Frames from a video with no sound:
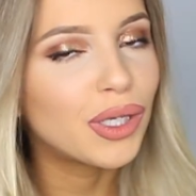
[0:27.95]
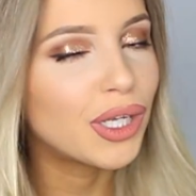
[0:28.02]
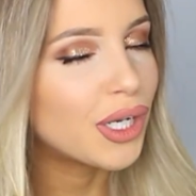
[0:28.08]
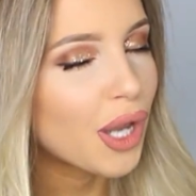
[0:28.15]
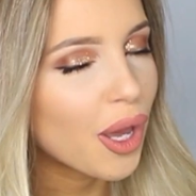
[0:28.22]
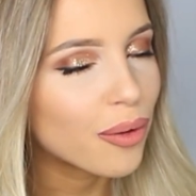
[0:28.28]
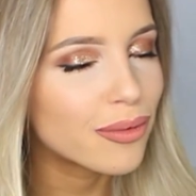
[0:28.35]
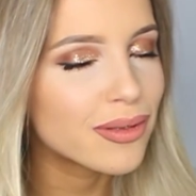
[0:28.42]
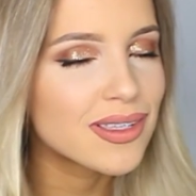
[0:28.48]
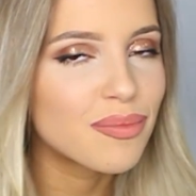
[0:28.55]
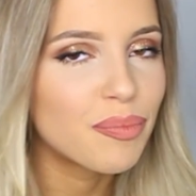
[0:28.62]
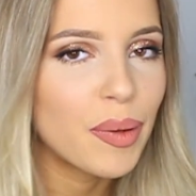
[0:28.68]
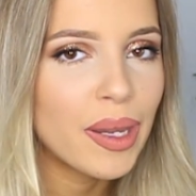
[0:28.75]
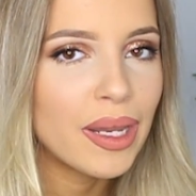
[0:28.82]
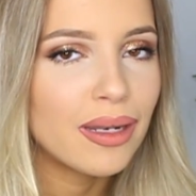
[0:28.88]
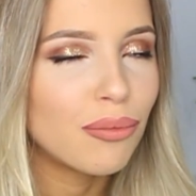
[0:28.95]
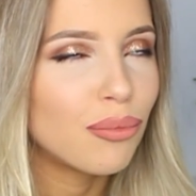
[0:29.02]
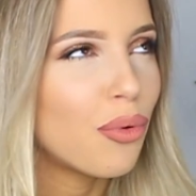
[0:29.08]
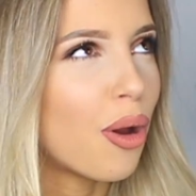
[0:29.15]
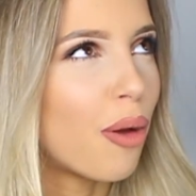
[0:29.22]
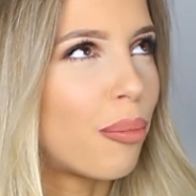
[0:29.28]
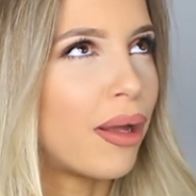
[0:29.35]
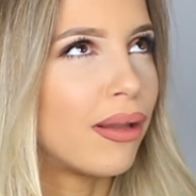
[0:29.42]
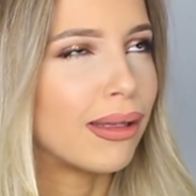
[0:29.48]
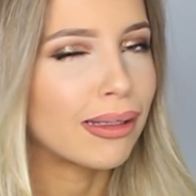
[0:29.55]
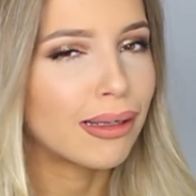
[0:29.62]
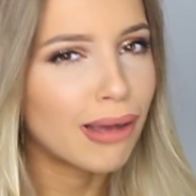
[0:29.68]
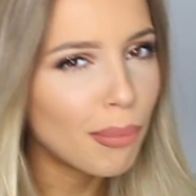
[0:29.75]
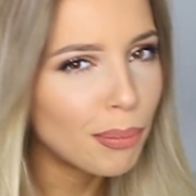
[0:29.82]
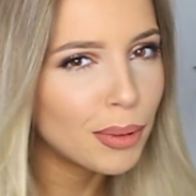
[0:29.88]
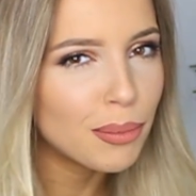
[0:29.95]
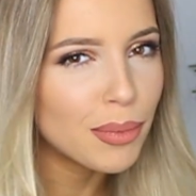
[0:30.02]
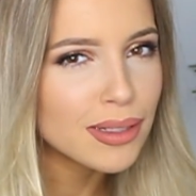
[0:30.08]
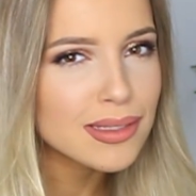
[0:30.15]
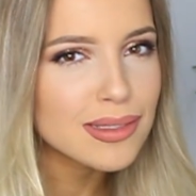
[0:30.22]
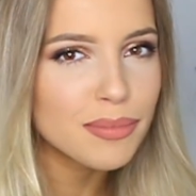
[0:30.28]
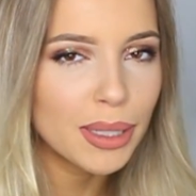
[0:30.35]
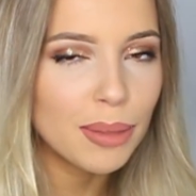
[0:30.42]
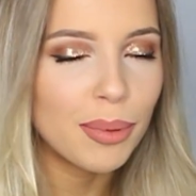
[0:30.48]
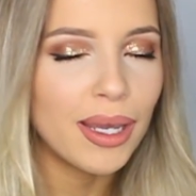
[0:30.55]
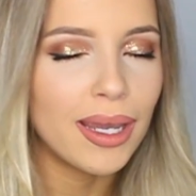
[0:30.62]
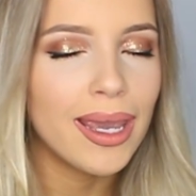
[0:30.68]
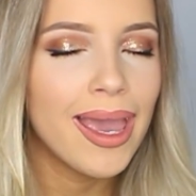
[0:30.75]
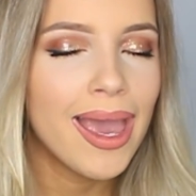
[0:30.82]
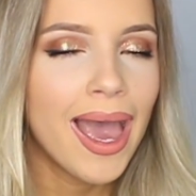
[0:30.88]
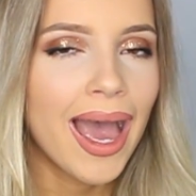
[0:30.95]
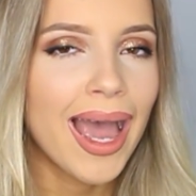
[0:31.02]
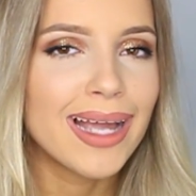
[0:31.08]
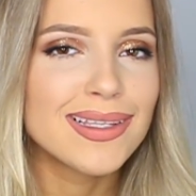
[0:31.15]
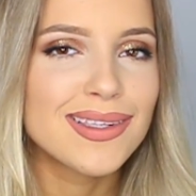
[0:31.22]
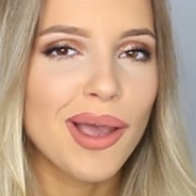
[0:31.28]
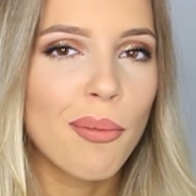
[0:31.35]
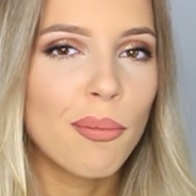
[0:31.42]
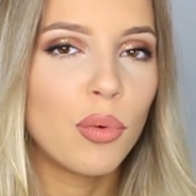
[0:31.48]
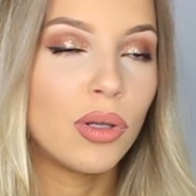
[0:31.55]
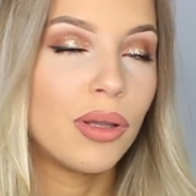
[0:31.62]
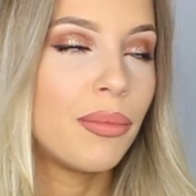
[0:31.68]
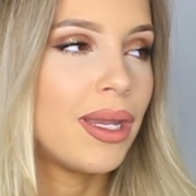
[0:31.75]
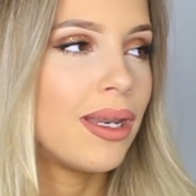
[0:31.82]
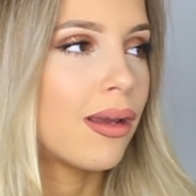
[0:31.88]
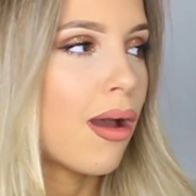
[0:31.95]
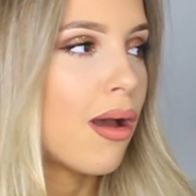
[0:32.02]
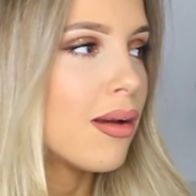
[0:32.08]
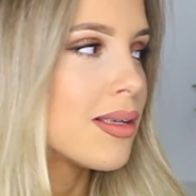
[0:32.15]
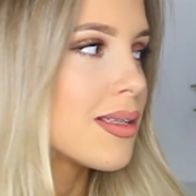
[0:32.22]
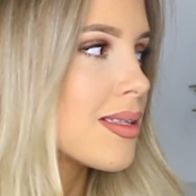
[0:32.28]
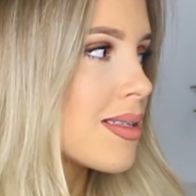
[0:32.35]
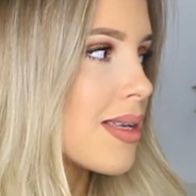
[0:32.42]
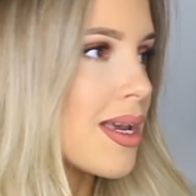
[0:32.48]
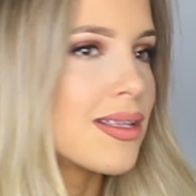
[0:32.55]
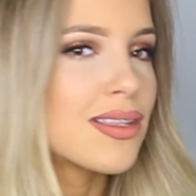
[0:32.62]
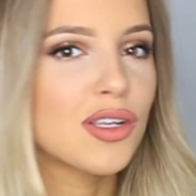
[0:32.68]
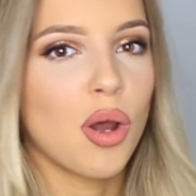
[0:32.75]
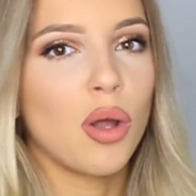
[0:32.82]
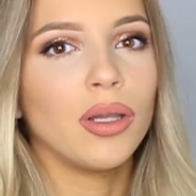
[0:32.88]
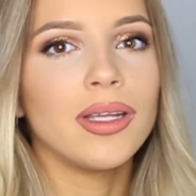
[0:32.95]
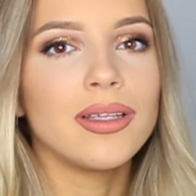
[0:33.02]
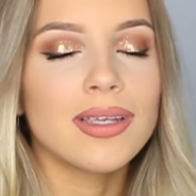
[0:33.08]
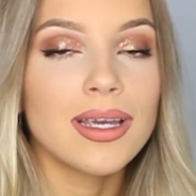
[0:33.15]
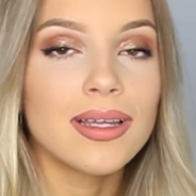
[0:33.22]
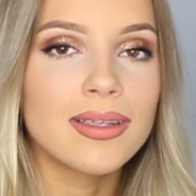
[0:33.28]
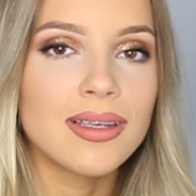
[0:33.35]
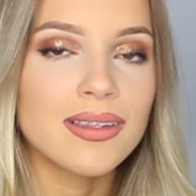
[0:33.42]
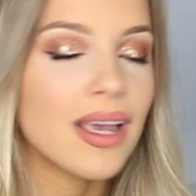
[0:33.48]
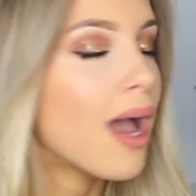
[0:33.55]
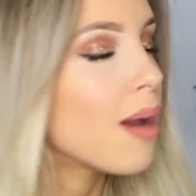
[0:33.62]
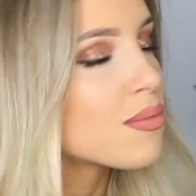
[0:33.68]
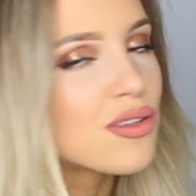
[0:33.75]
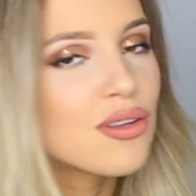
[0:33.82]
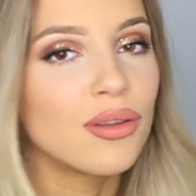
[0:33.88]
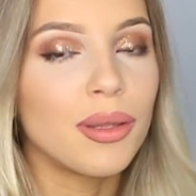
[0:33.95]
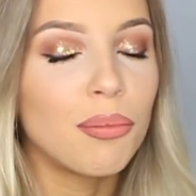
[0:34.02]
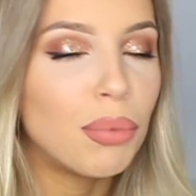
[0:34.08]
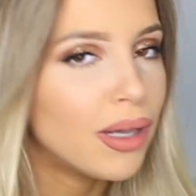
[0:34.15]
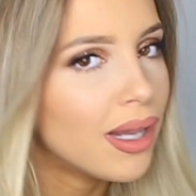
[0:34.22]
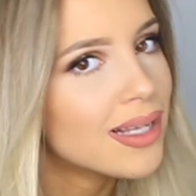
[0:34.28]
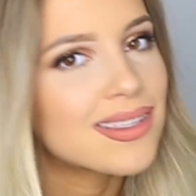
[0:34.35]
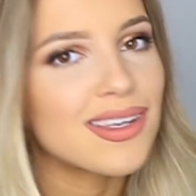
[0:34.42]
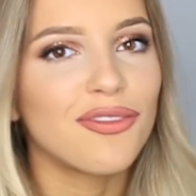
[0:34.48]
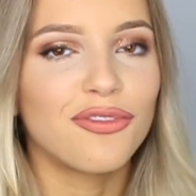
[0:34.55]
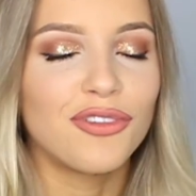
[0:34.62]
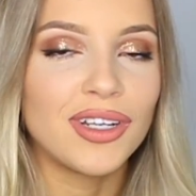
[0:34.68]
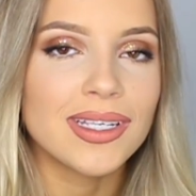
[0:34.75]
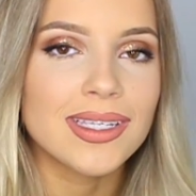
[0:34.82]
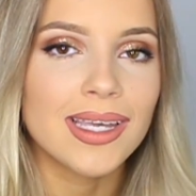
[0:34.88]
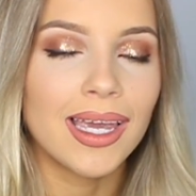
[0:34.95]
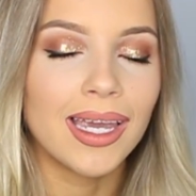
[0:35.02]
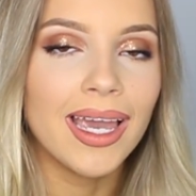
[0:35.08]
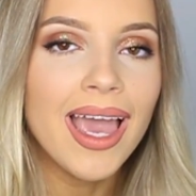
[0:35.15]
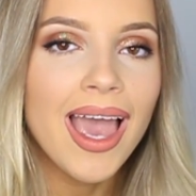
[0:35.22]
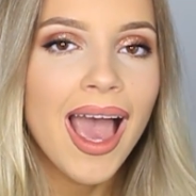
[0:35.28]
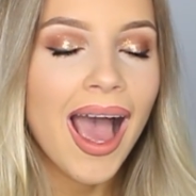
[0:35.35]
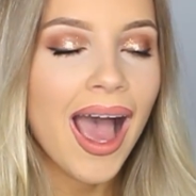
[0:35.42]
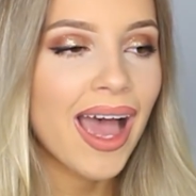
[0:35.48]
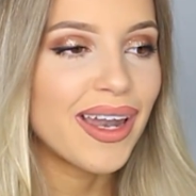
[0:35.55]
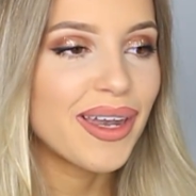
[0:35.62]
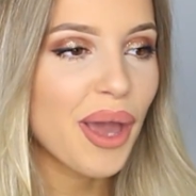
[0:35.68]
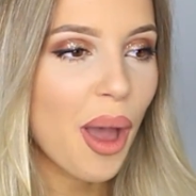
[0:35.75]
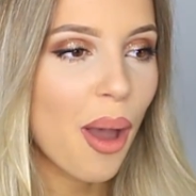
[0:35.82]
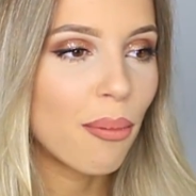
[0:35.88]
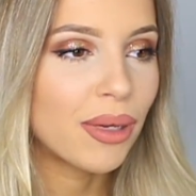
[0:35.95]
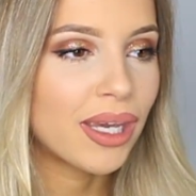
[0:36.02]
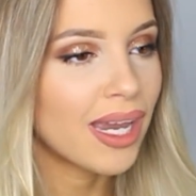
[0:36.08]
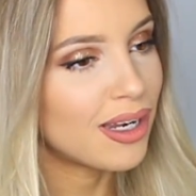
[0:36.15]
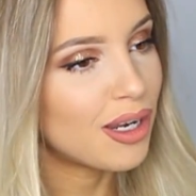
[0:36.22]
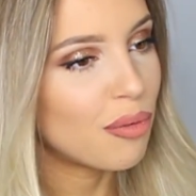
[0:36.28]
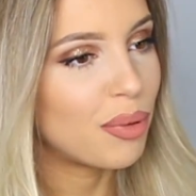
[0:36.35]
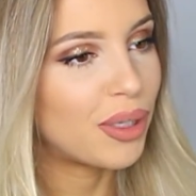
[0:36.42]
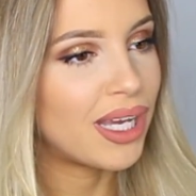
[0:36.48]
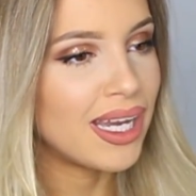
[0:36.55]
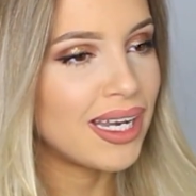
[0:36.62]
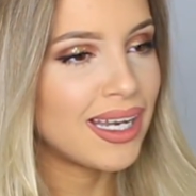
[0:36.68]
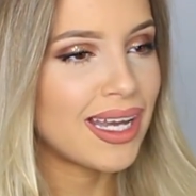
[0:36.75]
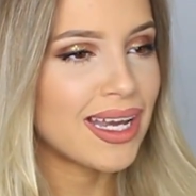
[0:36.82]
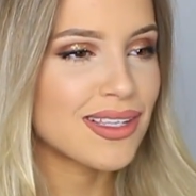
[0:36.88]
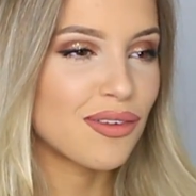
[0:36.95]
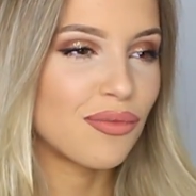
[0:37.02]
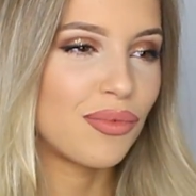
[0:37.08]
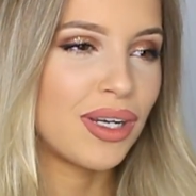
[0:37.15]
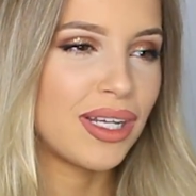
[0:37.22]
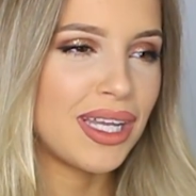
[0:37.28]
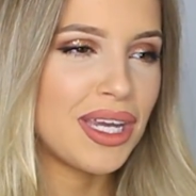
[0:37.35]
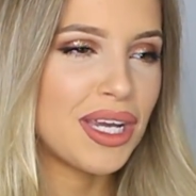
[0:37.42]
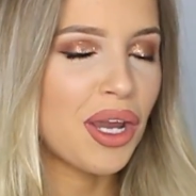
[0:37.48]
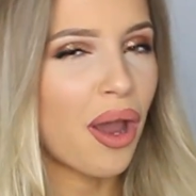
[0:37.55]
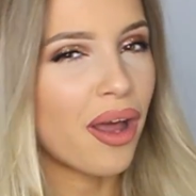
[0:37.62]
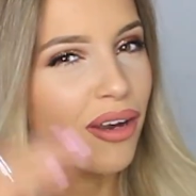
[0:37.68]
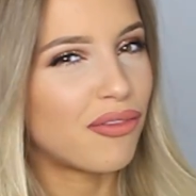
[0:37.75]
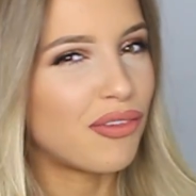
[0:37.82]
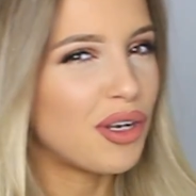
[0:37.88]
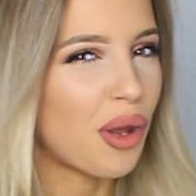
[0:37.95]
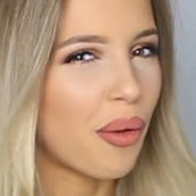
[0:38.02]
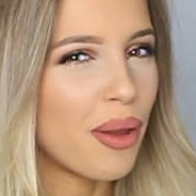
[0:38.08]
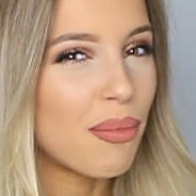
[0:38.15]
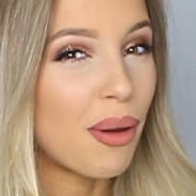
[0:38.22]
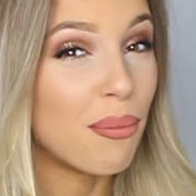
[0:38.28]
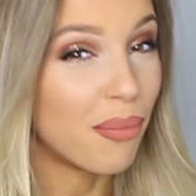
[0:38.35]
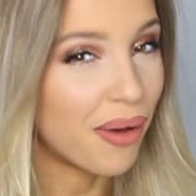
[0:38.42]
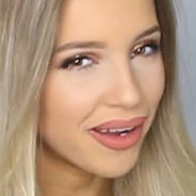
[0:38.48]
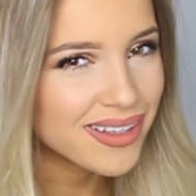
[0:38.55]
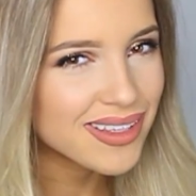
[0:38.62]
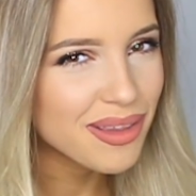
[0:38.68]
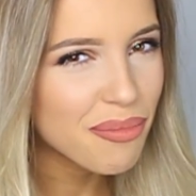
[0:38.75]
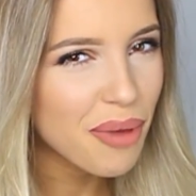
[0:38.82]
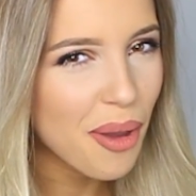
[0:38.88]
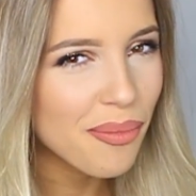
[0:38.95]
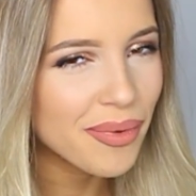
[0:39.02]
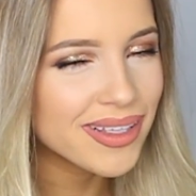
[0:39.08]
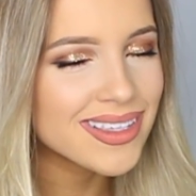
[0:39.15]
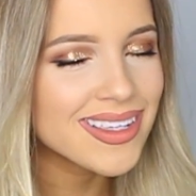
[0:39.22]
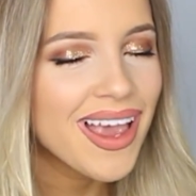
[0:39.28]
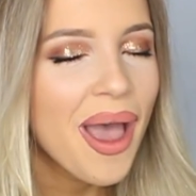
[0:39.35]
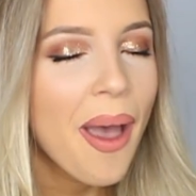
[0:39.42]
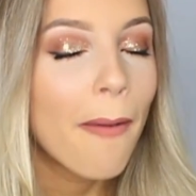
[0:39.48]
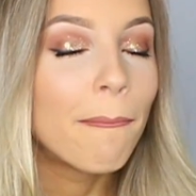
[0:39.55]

You know, it's been what, about like a couple of months maybe, and well, I mean, because in Scotland it is absolutely bloody freezing, and getting in a bikini isn't really kind of, you know, in my mind at the moment.